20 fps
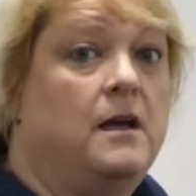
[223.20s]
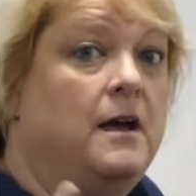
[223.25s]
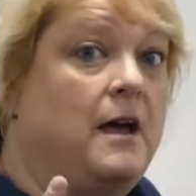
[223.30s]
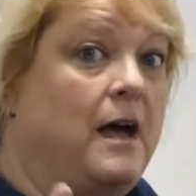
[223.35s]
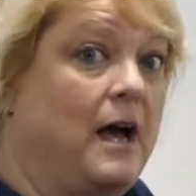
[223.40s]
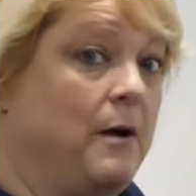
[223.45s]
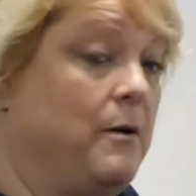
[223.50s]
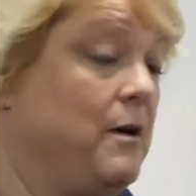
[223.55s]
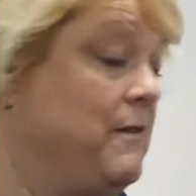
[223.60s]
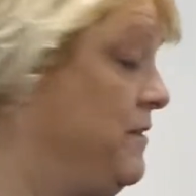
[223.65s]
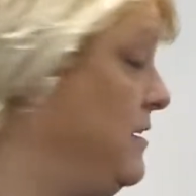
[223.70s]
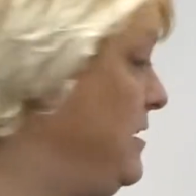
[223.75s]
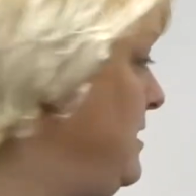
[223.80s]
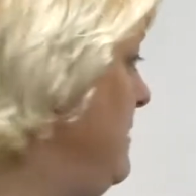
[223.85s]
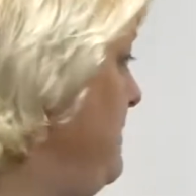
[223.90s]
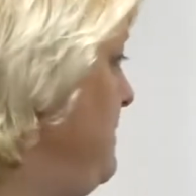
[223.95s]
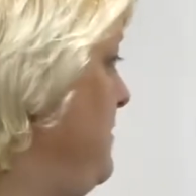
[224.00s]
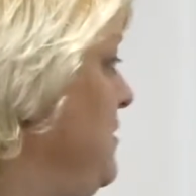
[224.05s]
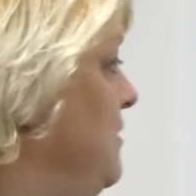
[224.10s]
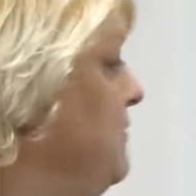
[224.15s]
However,
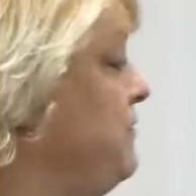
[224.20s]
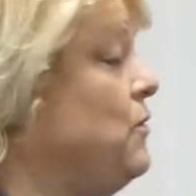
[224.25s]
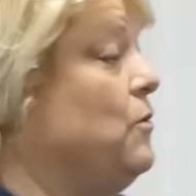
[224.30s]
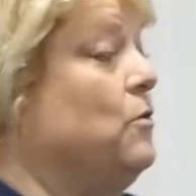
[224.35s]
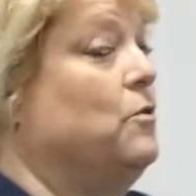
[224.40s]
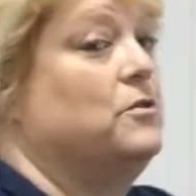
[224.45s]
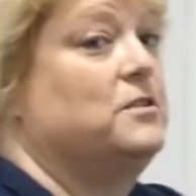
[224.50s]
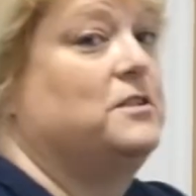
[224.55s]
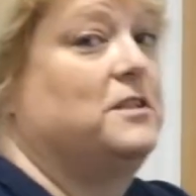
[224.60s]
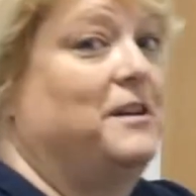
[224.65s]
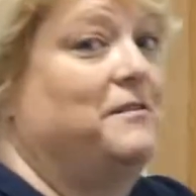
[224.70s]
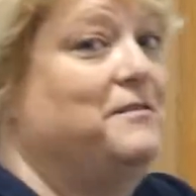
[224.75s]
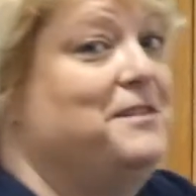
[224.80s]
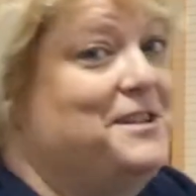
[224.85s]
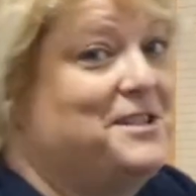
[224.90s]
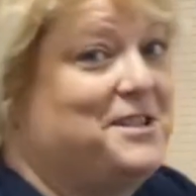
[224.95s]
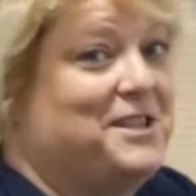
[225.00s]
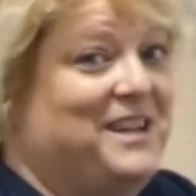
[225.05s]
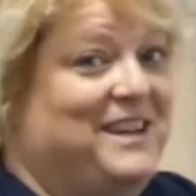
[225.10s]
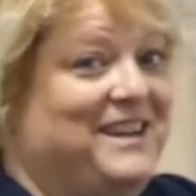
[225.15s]
if of course there
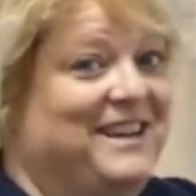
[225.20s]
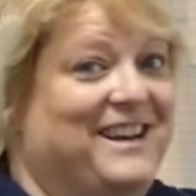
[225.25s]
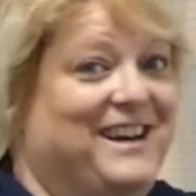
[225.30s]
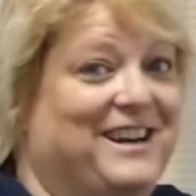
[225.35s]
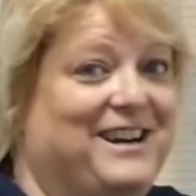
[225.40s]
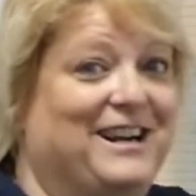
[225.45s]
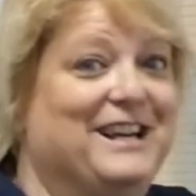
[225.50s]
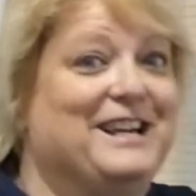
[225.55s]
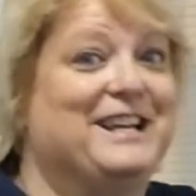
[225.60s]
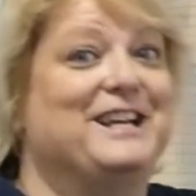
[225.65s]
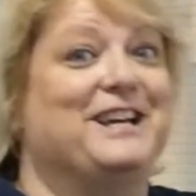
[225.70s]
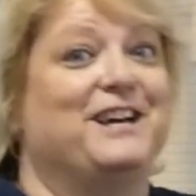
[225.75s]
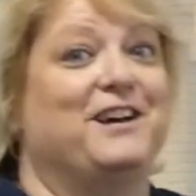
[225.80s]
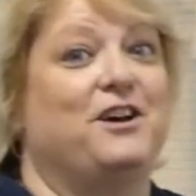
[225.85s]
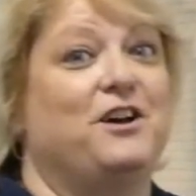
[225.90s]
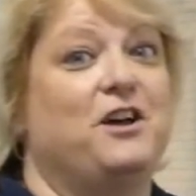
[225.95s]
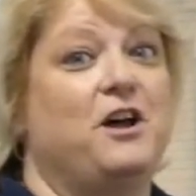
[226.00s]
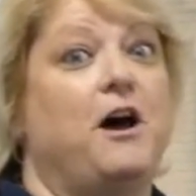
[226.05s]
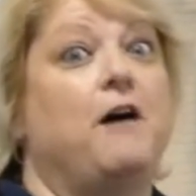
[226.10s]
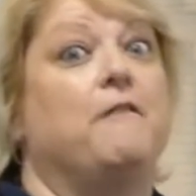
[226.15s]
is a
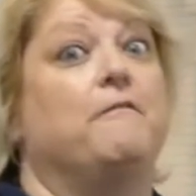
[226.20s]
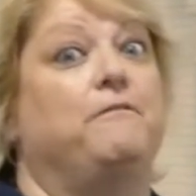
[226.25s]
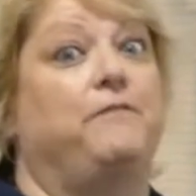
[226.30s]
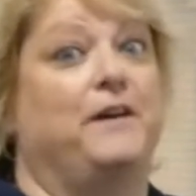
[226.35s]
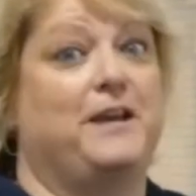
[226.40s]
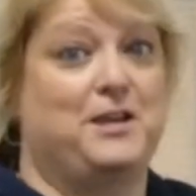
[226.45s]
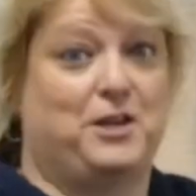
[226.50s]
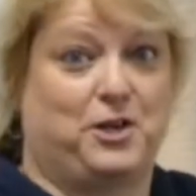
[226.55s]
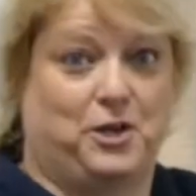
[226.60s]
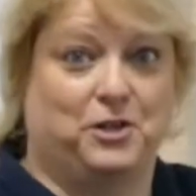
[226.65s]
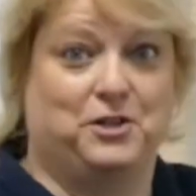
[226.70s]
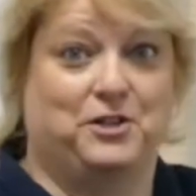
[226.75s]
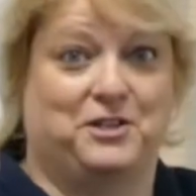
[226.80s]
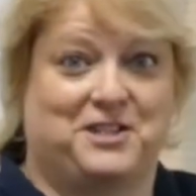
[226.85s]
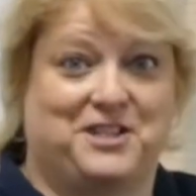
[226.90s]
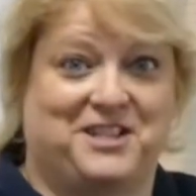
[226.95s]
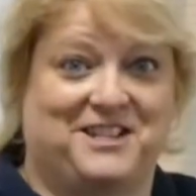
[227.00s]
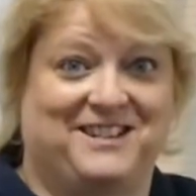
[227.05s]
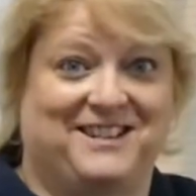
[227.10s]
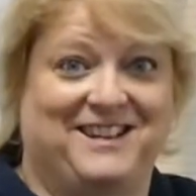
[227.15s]
clear
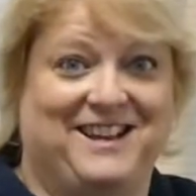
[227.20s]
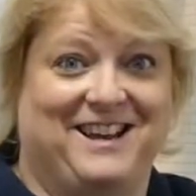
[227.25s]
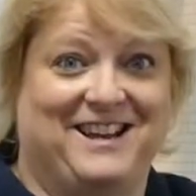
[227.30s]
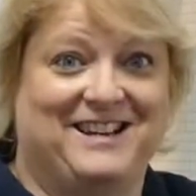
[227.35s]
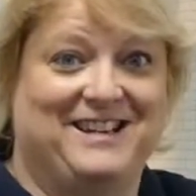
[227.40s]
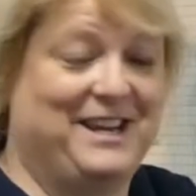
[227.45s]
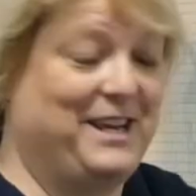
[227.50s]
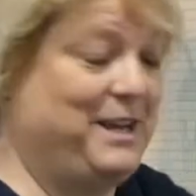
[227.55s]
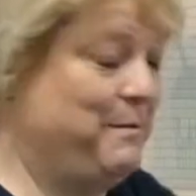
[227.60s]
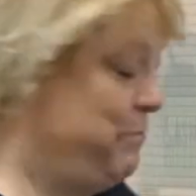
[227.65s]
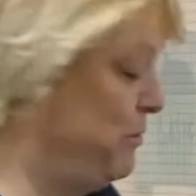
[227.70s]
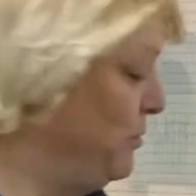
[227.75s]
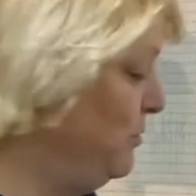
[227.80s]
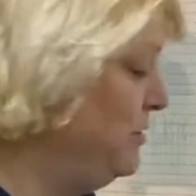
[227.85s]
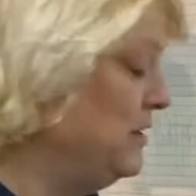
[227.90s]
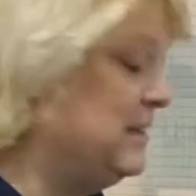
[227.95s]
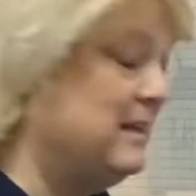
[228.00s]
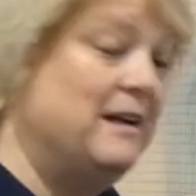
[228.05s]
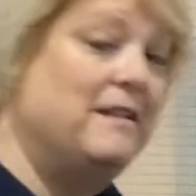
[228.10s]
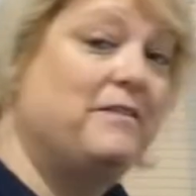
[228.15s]
vacant
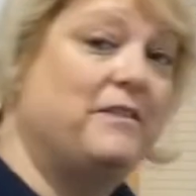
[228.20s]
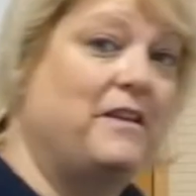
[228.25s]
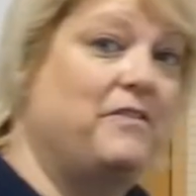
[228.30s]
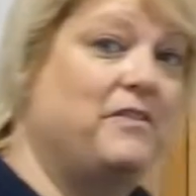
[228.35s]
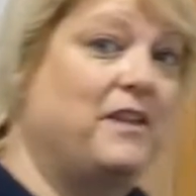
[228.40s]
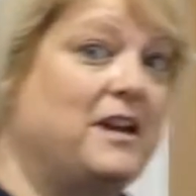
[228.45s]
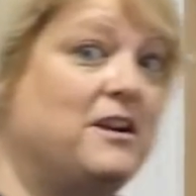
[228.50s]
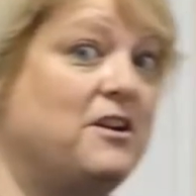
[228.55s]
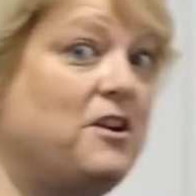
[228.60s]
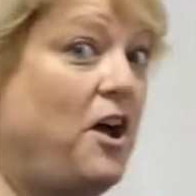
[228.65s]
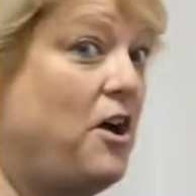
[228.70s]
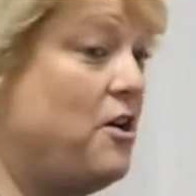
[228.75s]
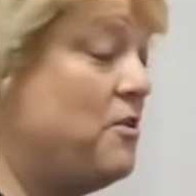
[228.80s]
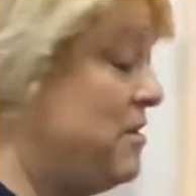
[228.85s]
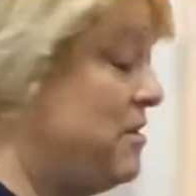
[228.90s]
label, then they know